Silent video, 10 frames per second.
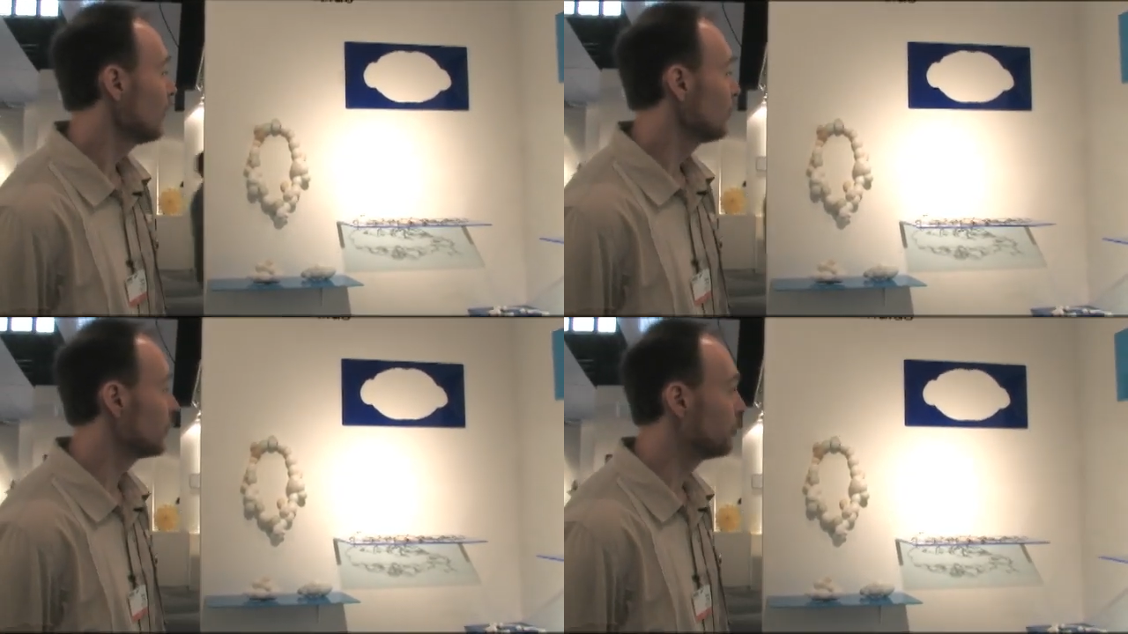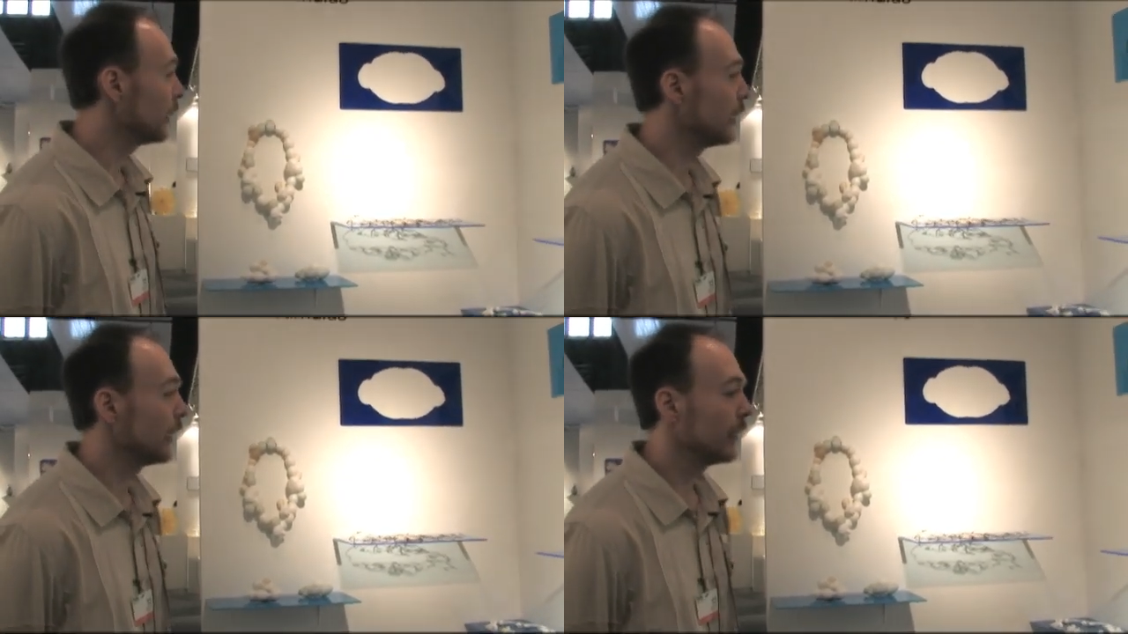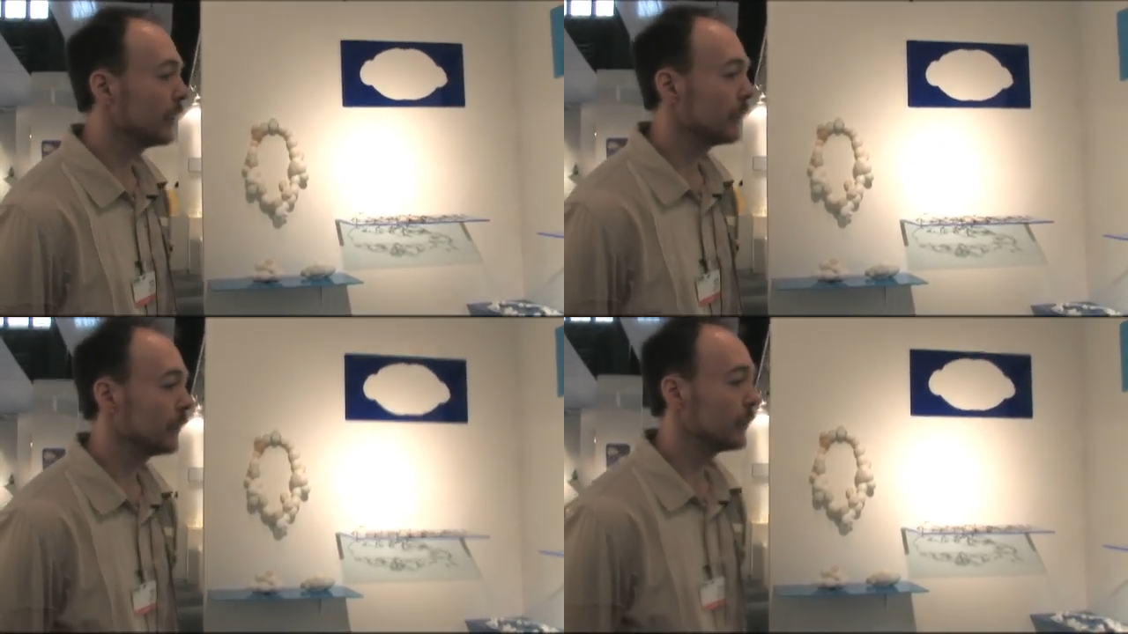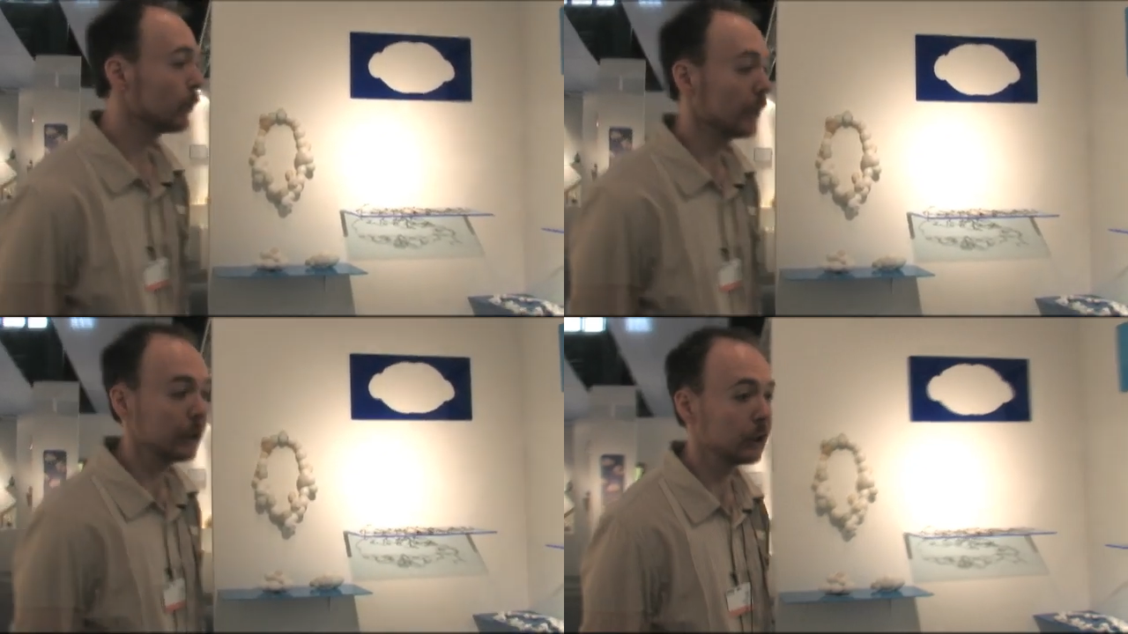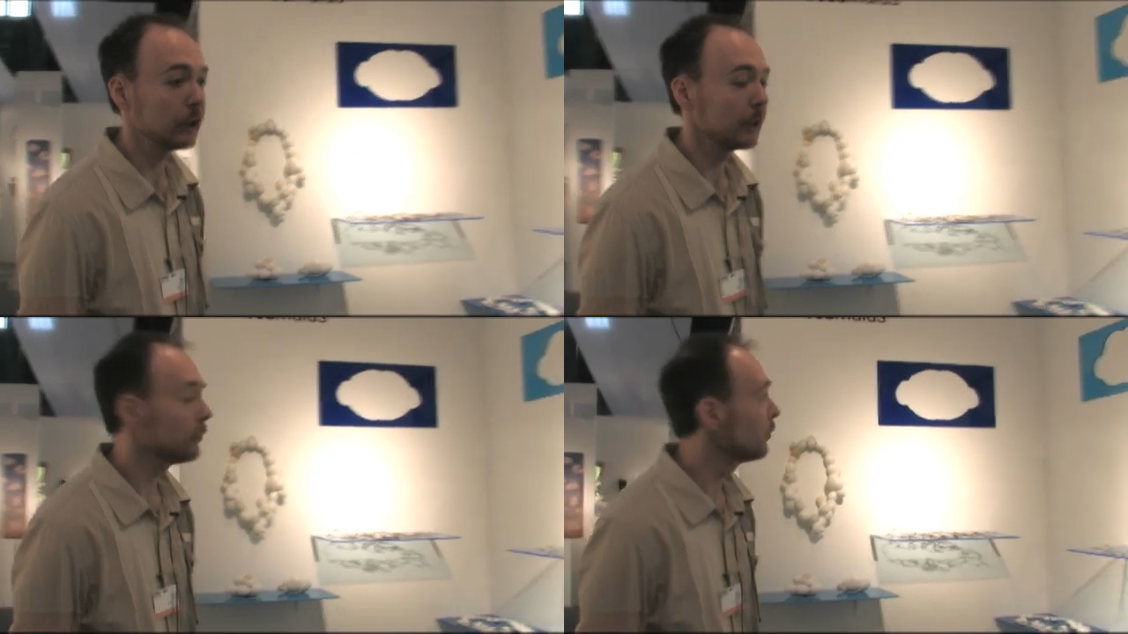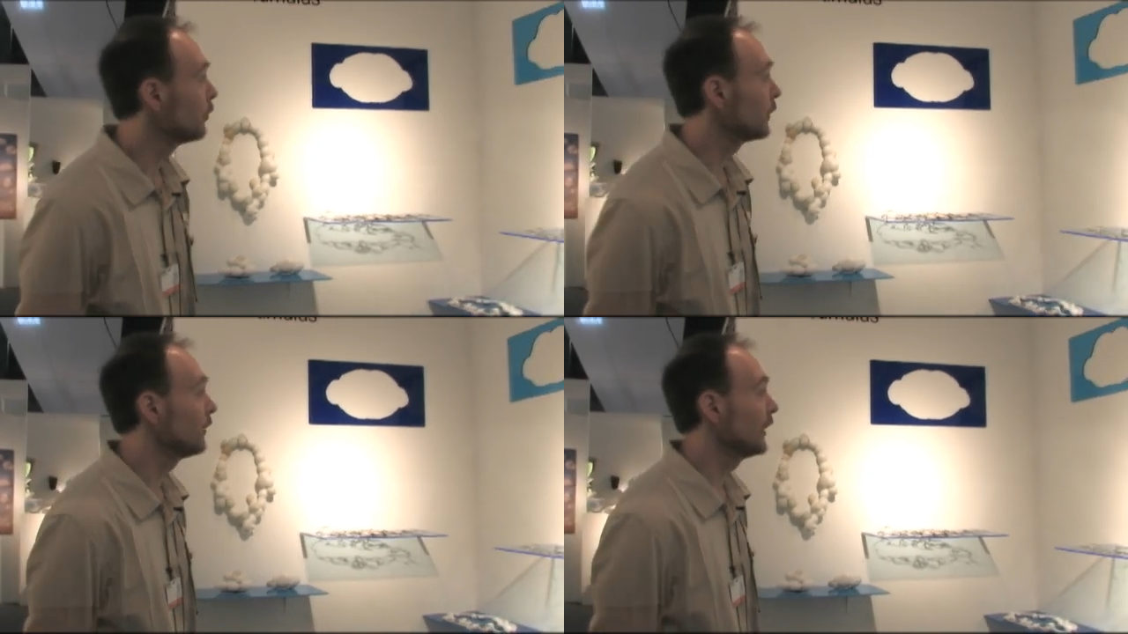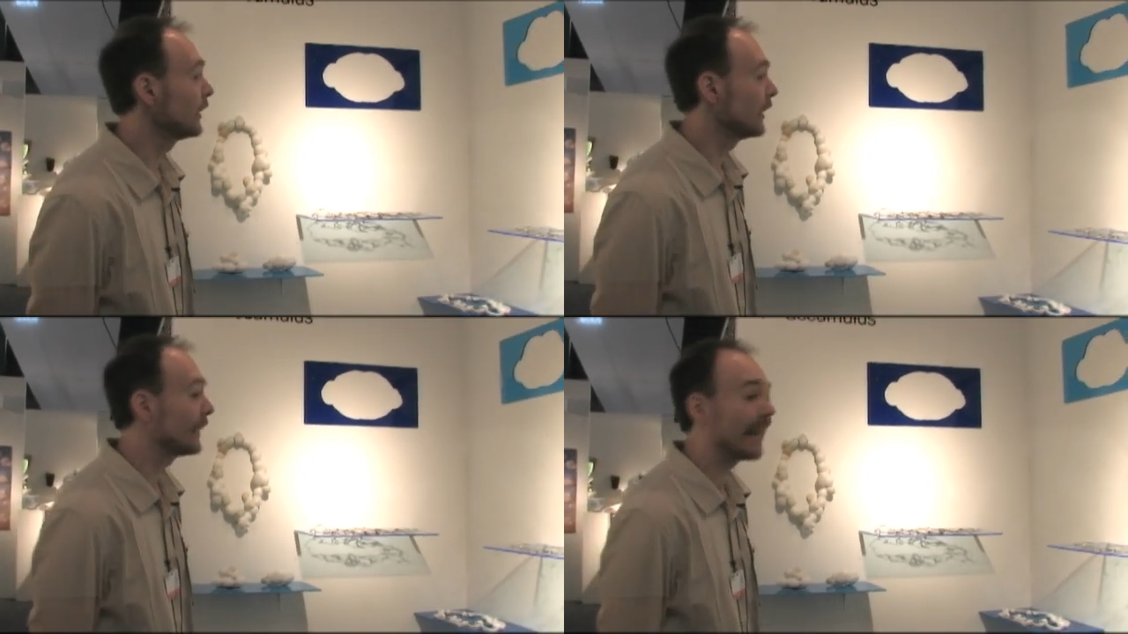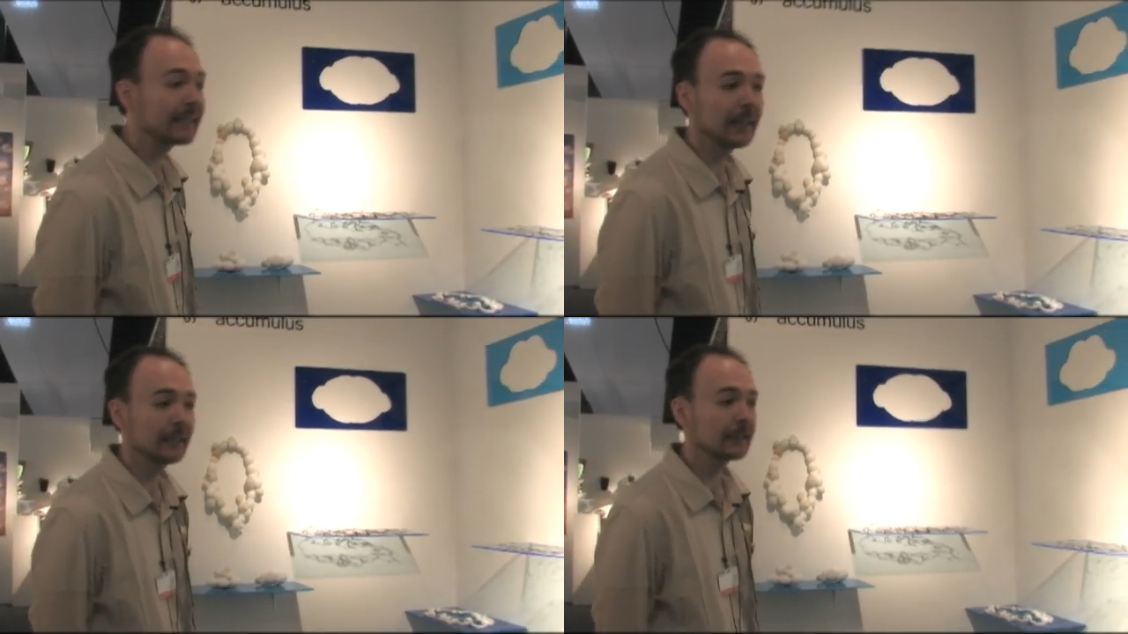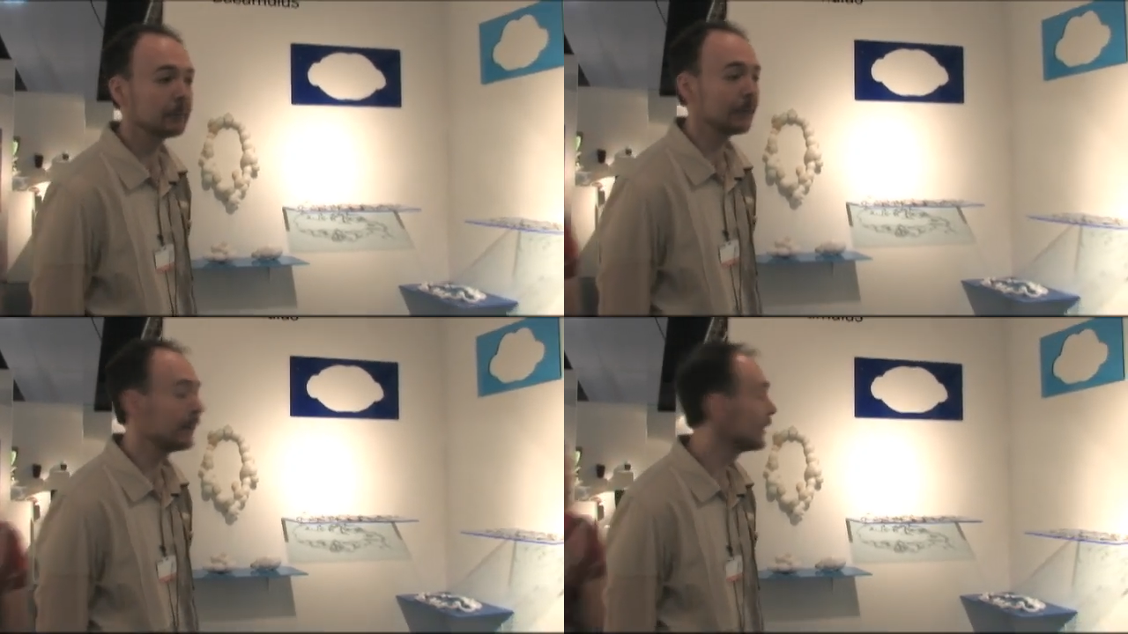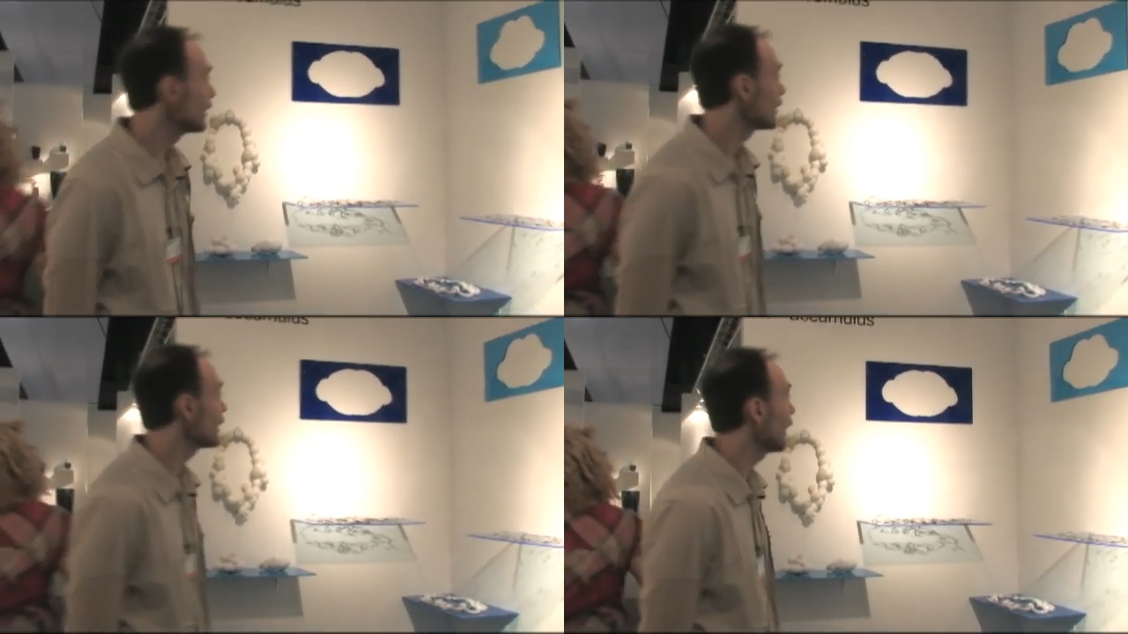would be the relationship between the tactile experience